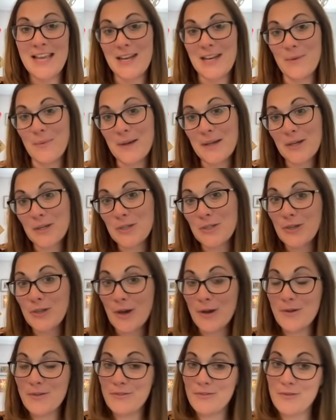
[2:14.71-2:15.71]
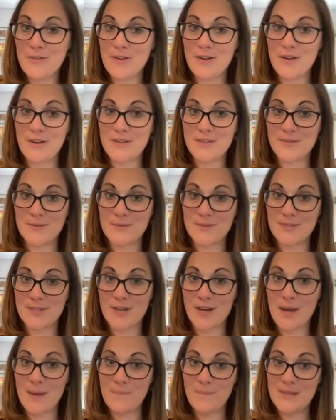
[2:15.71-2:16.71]
Now we're going to go through the Arsenal
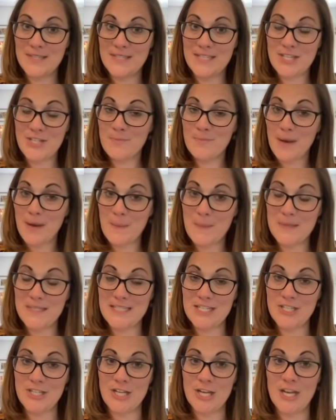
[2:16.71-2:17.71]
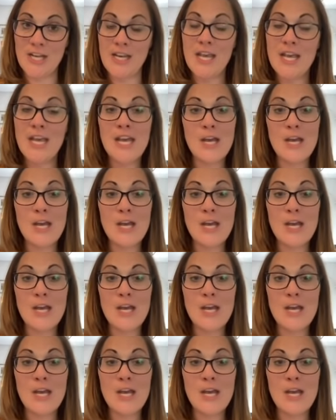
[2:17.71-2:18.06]
side position by position,